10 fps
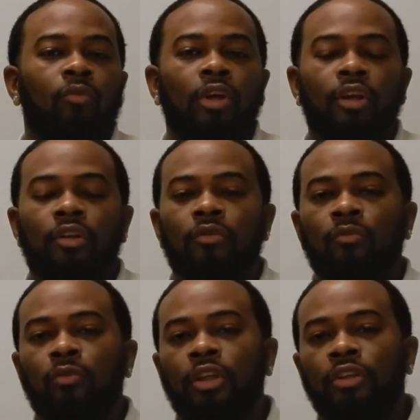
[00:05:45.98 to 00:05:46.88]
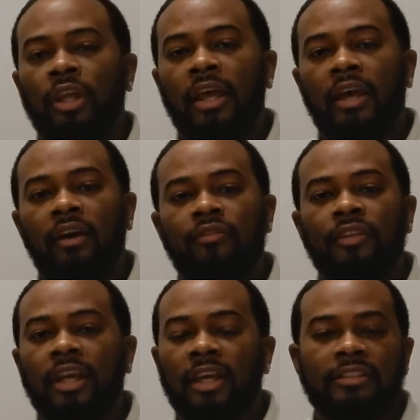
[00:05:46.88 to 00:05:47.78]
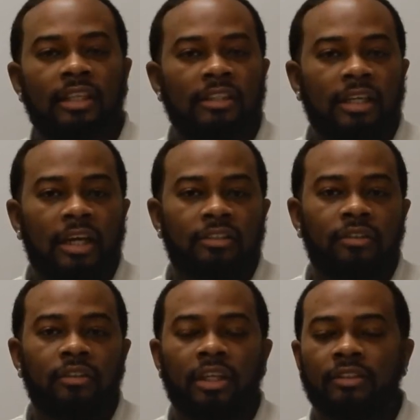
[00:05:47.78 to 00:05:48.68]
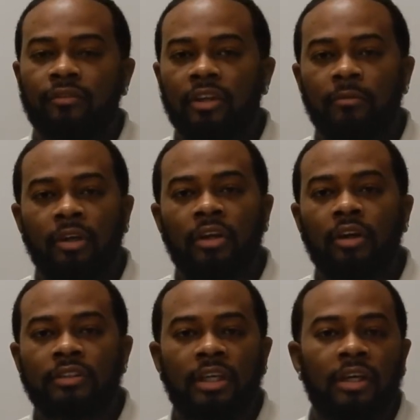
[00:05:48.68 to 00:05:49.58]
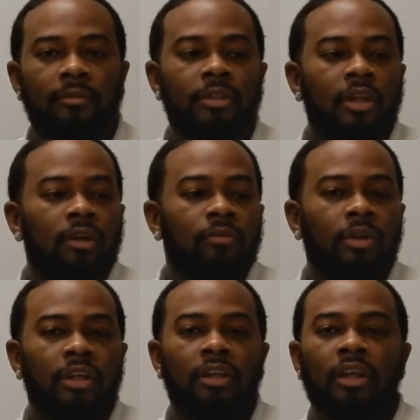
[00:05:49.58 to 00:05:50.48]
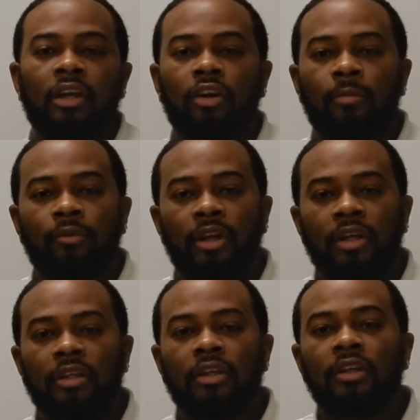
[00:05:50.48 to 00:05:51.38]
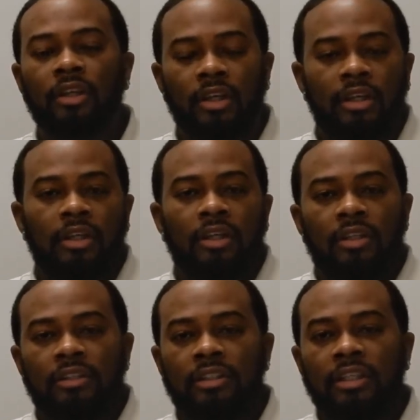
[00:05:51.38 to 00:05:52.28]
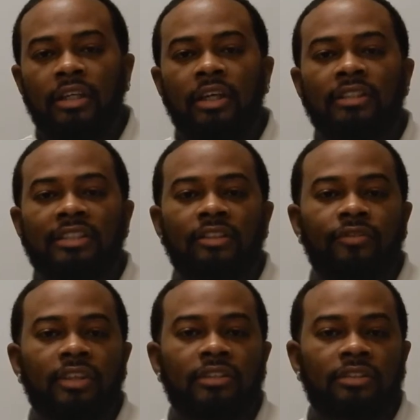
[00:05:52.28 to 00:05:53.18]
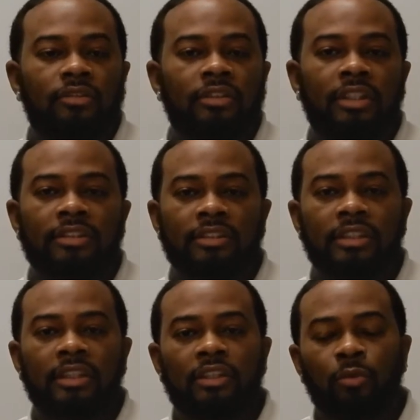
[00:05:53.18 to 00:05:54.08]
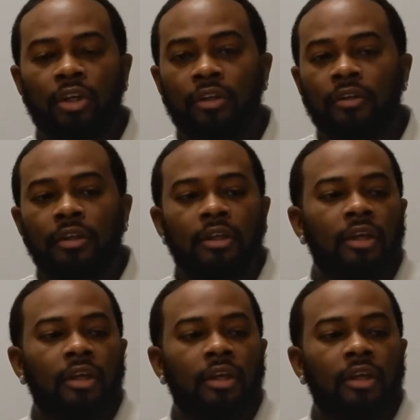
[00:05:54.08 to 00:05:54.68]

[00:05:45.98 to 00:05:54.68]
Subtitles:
We'd have hand sanitizer that's available at all times. We incorporated the 6 feet social distancing as well.